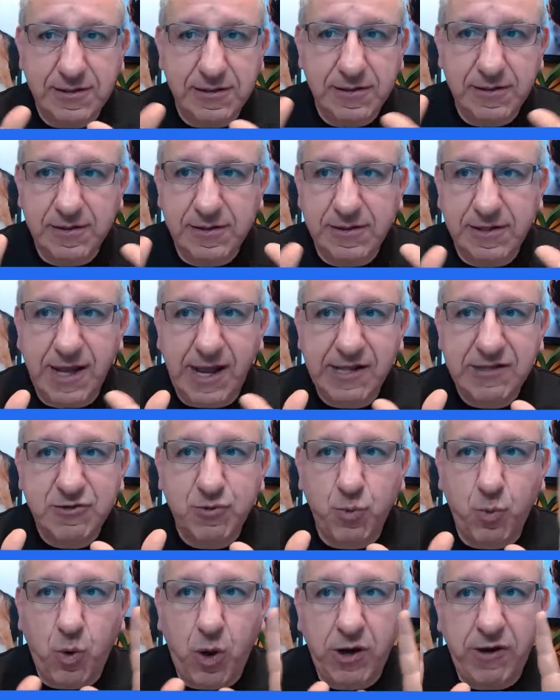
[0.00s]
That's
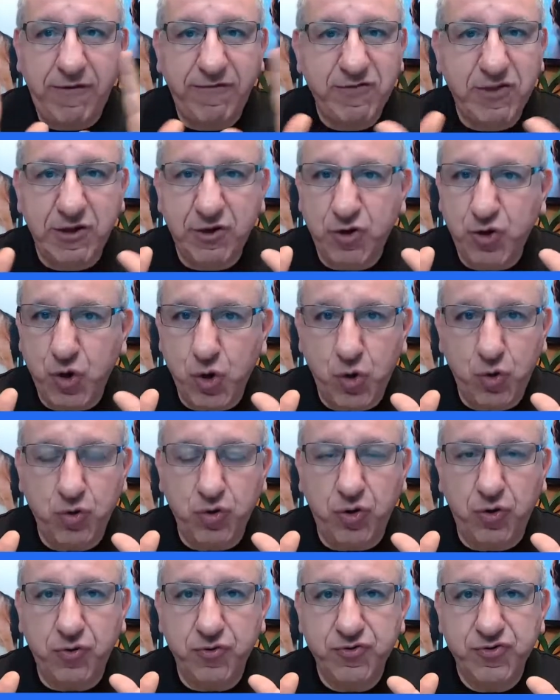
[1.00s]
one of the
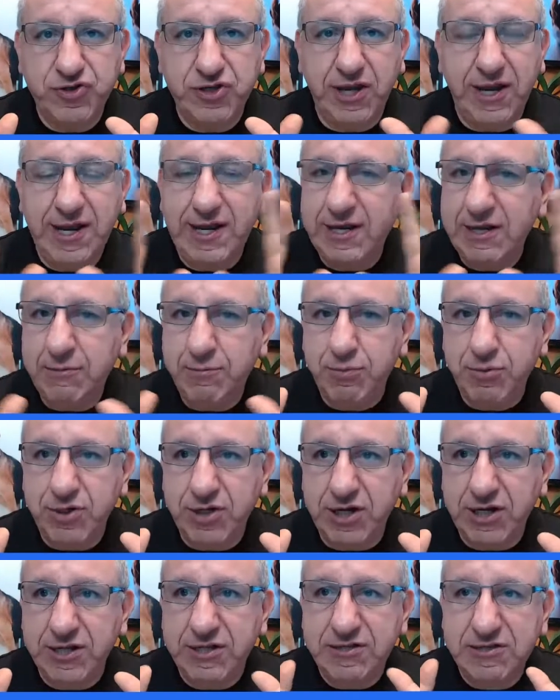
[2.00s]
no-nos. Any
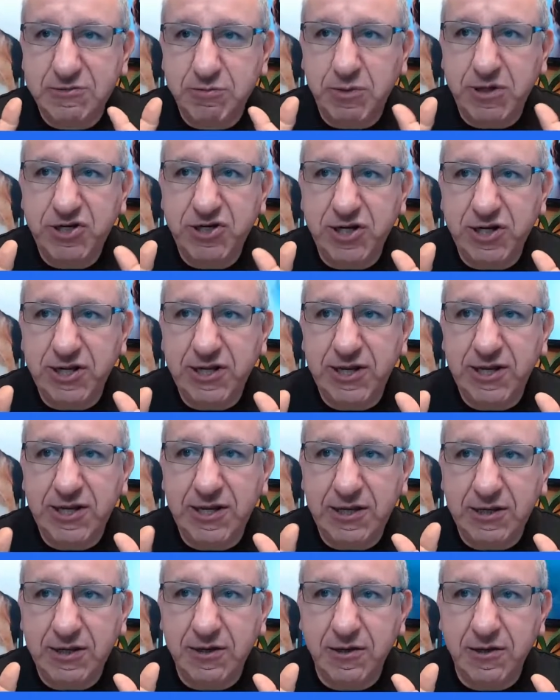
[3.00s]
breed,
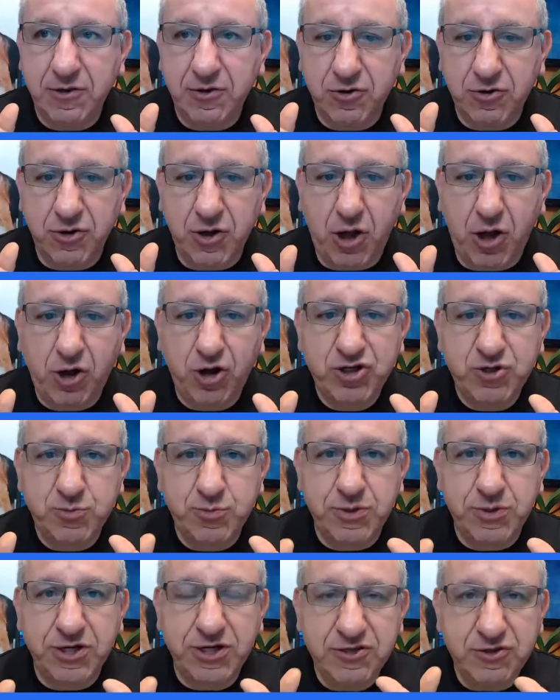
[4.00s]
especially large
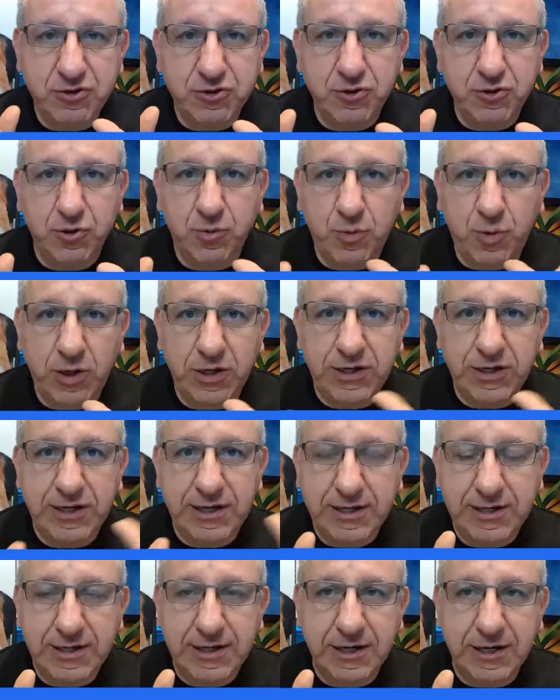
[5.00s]
breeds, you don't want
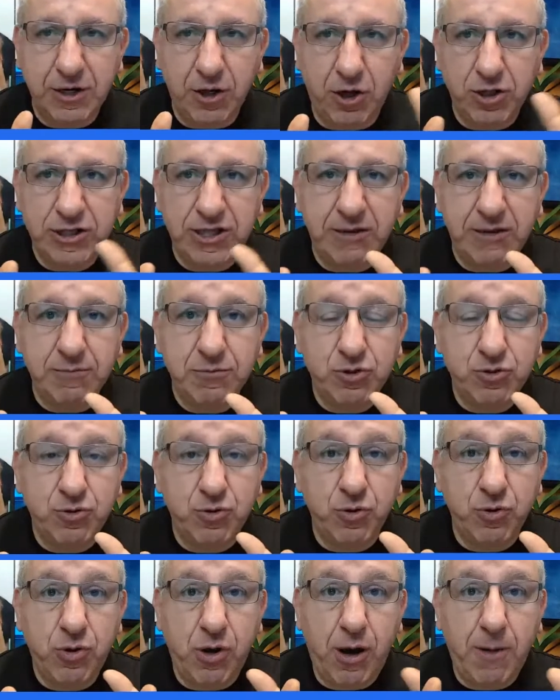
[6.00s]
to allow them to
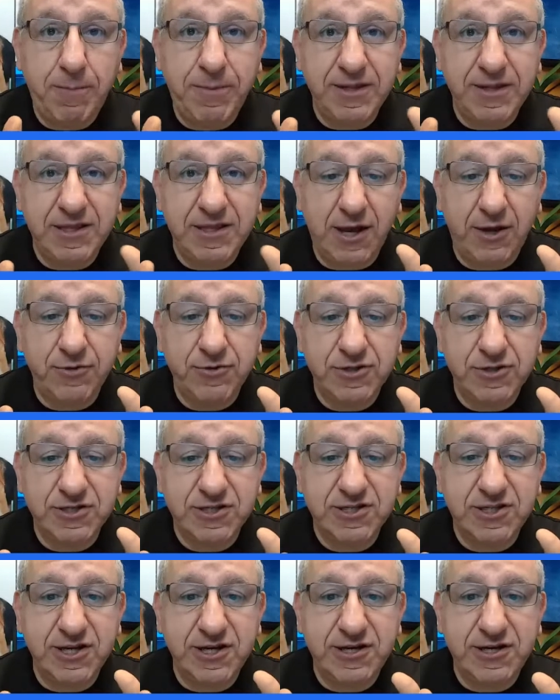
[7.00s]
go up and down the
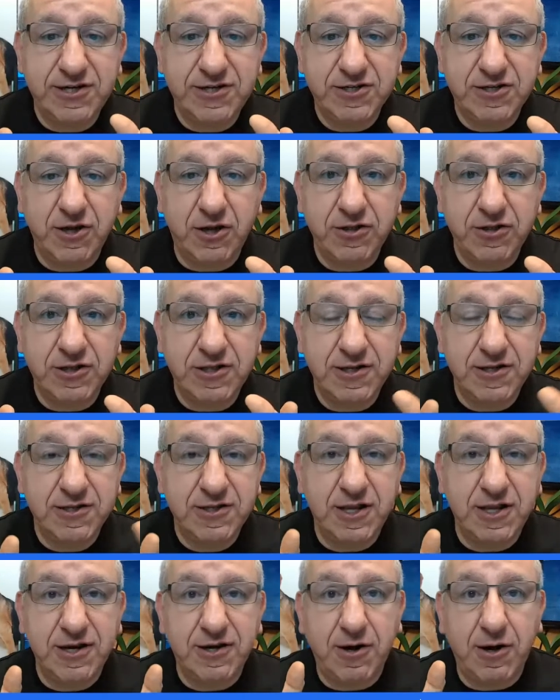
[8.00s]
stairs until
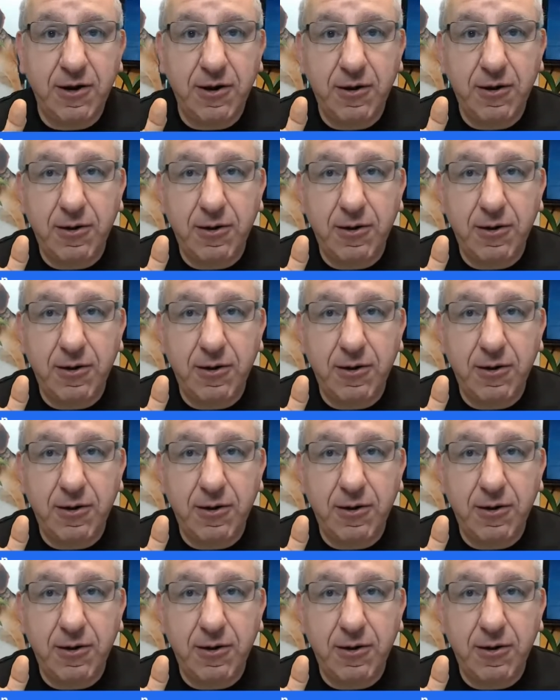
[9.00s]
they're